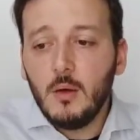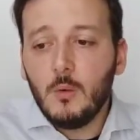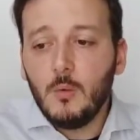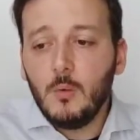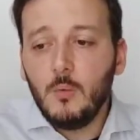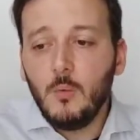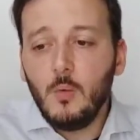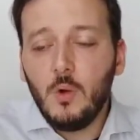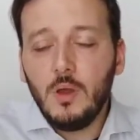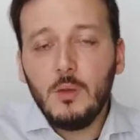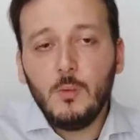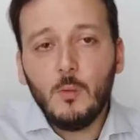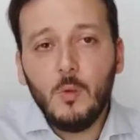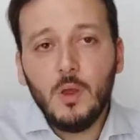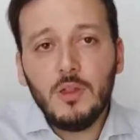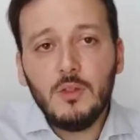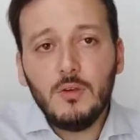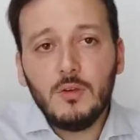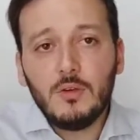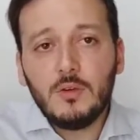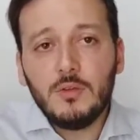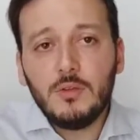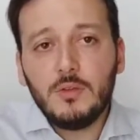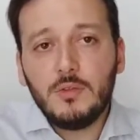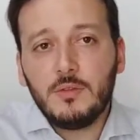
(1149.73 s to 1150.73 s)
when
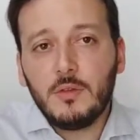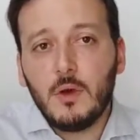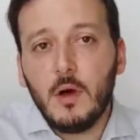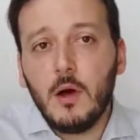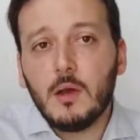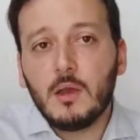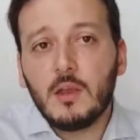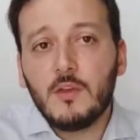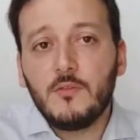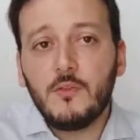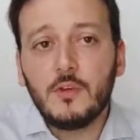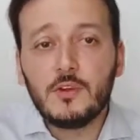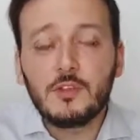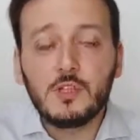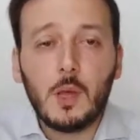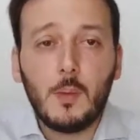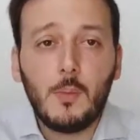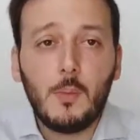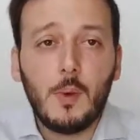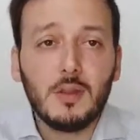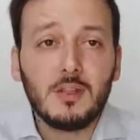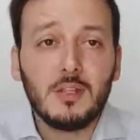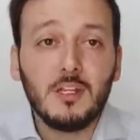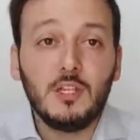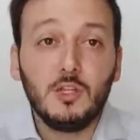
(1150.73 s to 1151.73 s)
you're talking, for
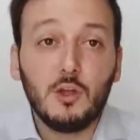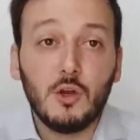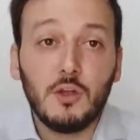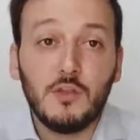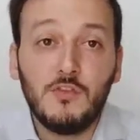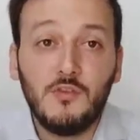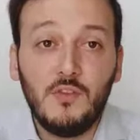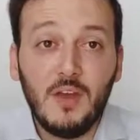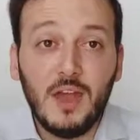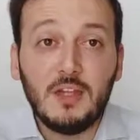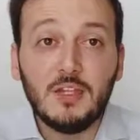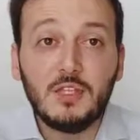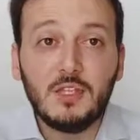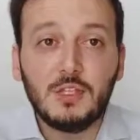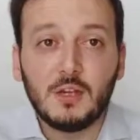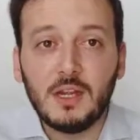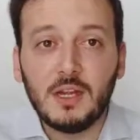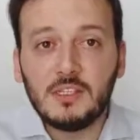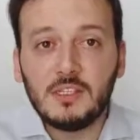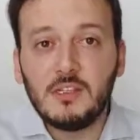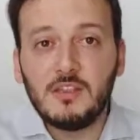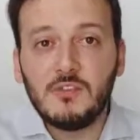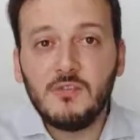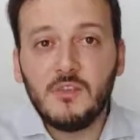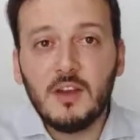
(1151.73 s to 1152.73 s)
example, about the joint venture
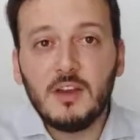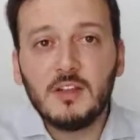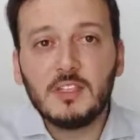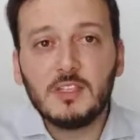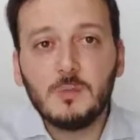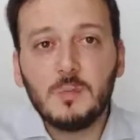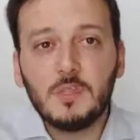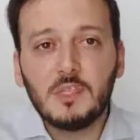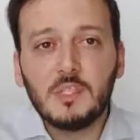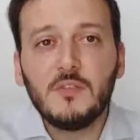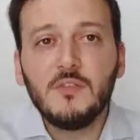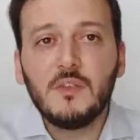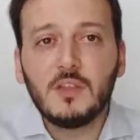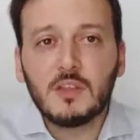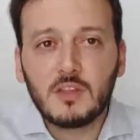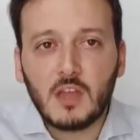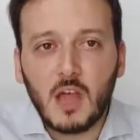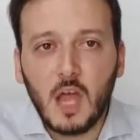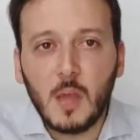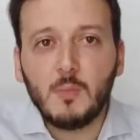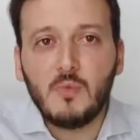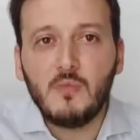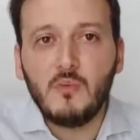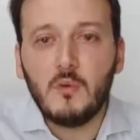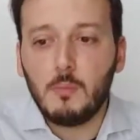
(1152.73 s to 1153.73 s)
as this very specific
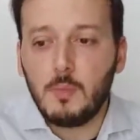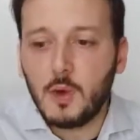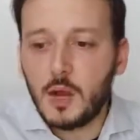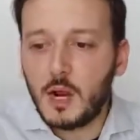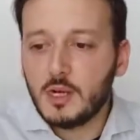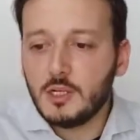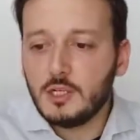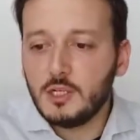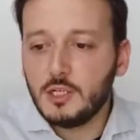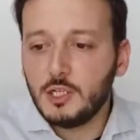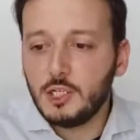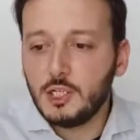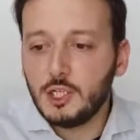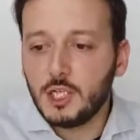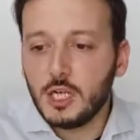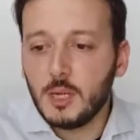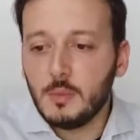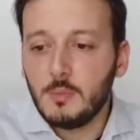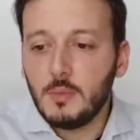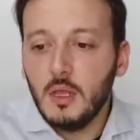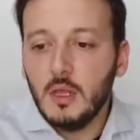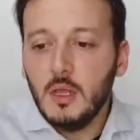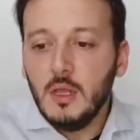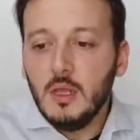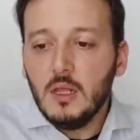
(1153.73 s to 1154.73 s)
type of a
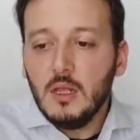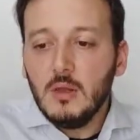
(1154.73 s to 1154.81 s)
partnership,